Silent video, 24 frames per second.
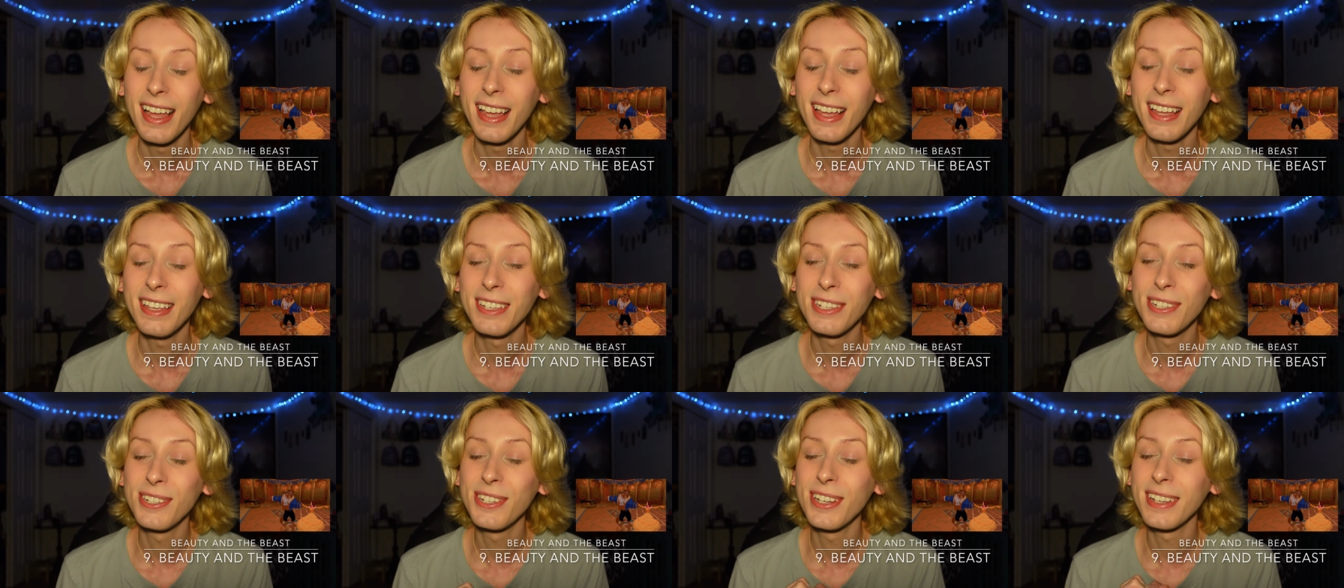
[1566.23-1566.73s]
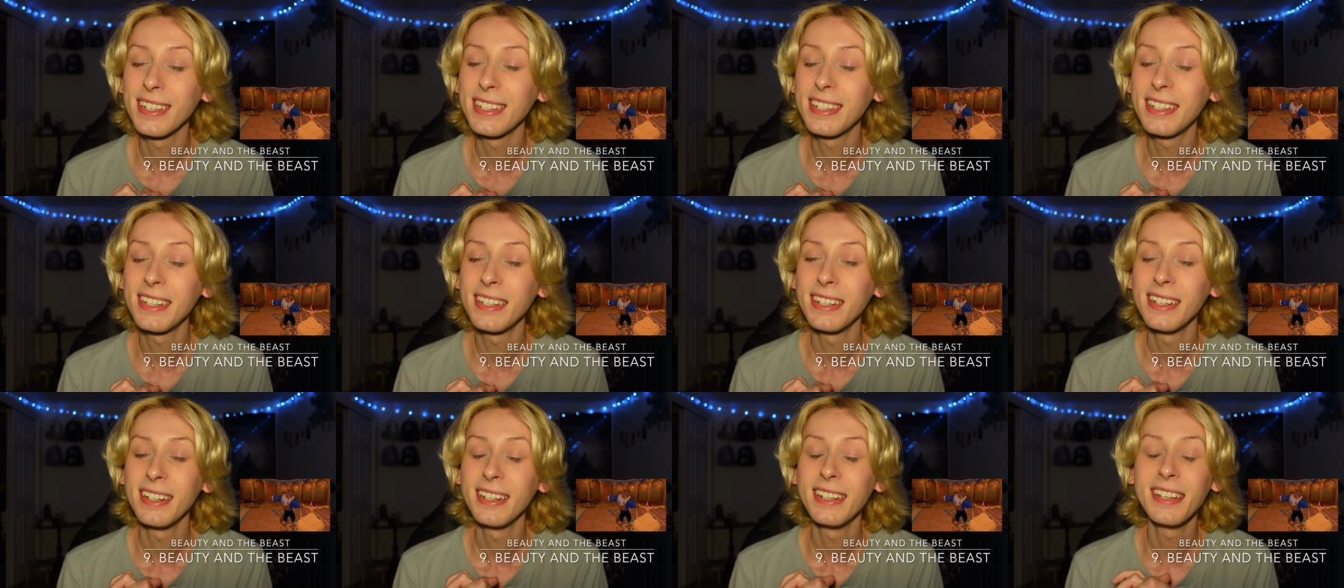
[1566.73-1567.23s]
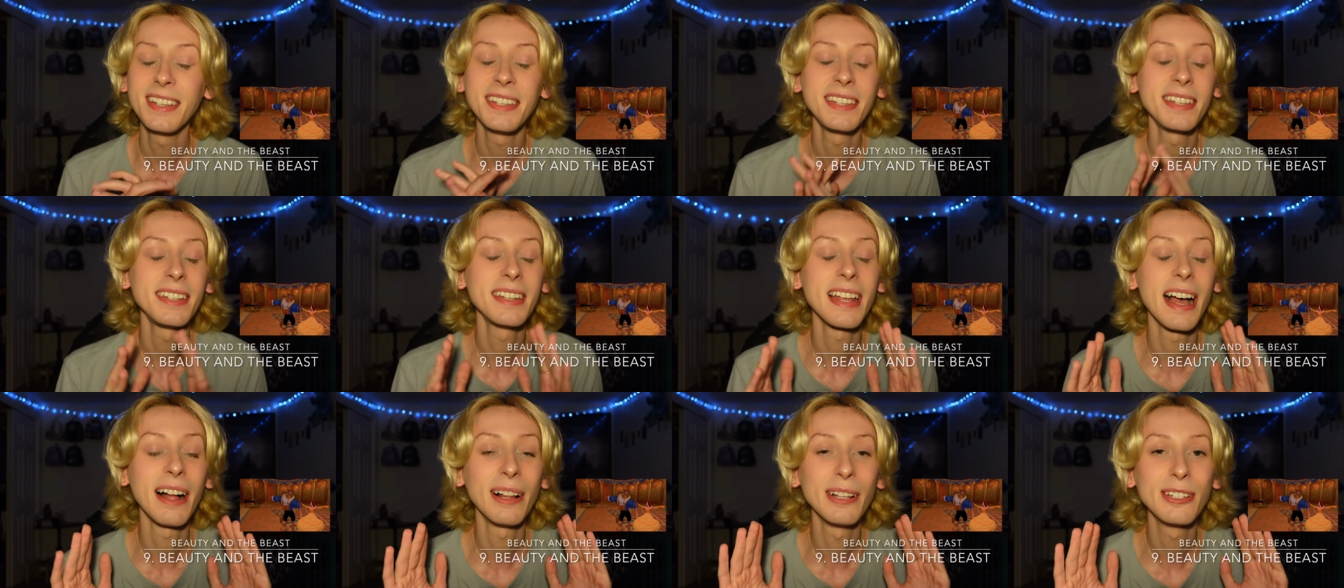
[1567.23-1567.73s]
is just
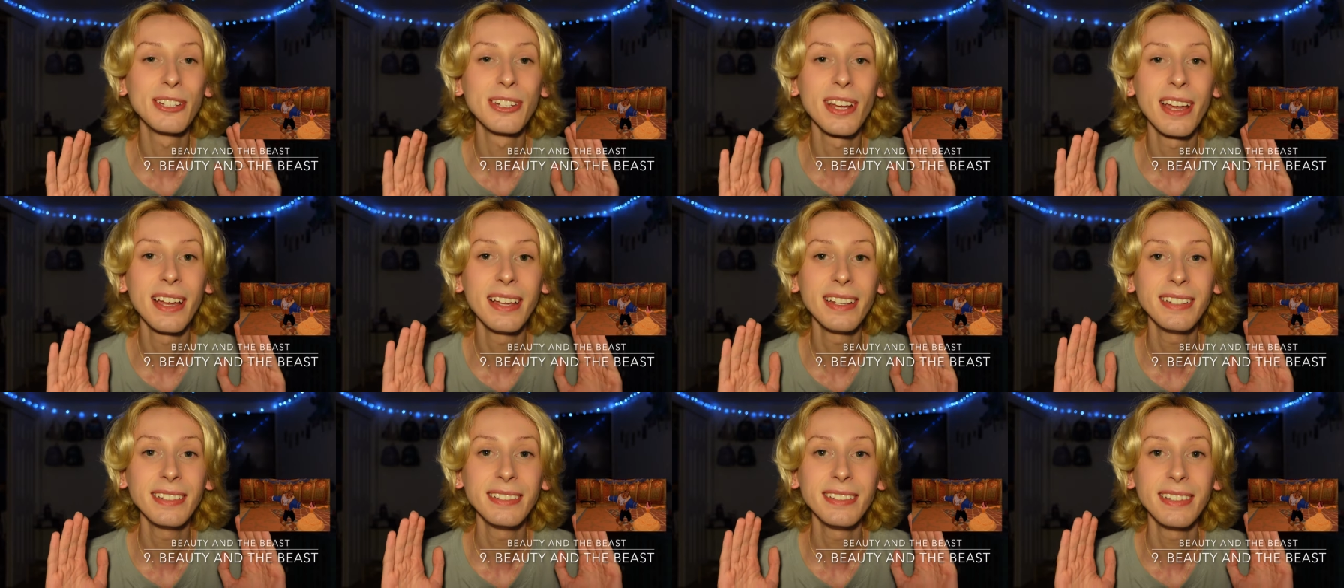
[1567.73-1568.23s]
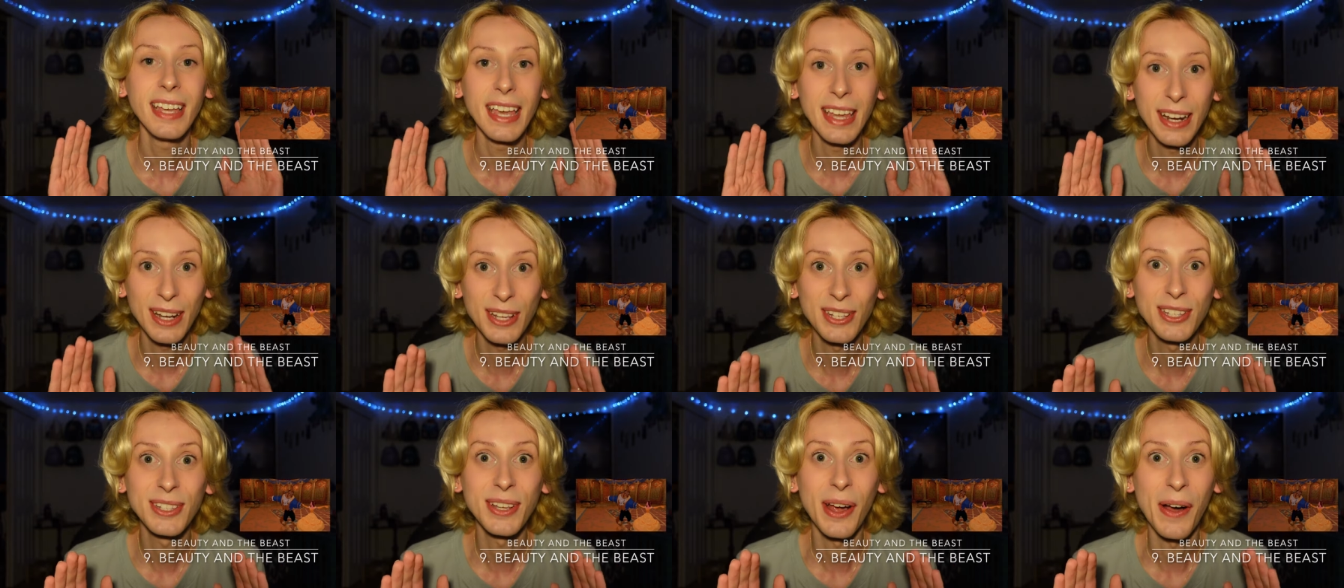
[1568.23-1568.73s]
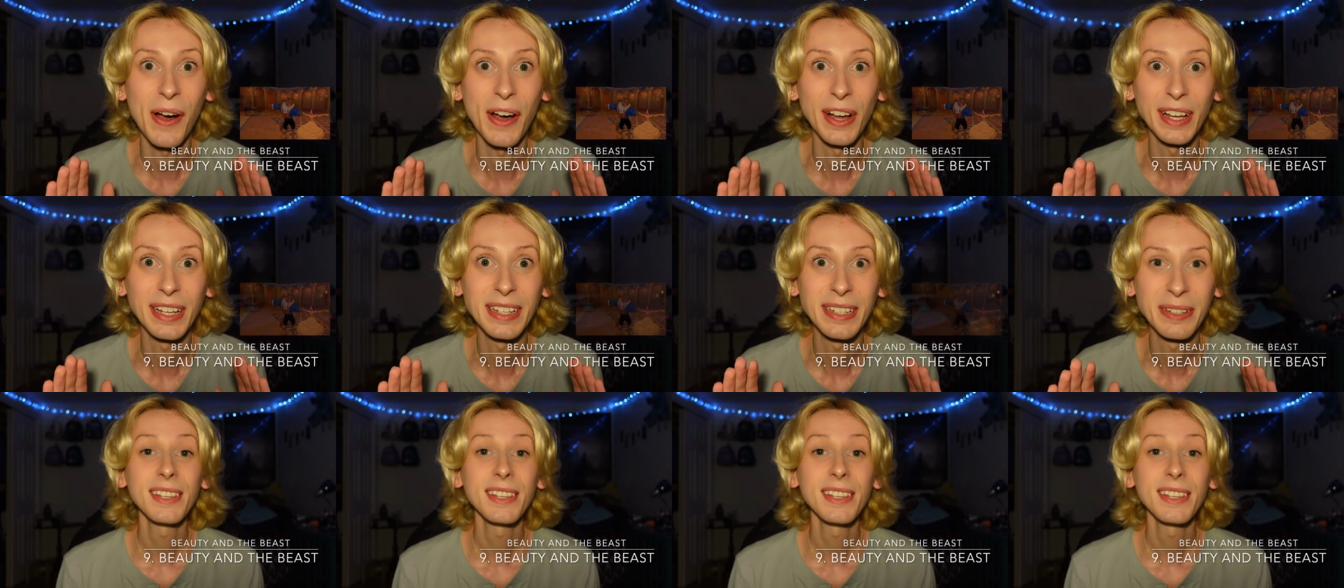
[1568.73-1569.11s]
nostalgia in a song.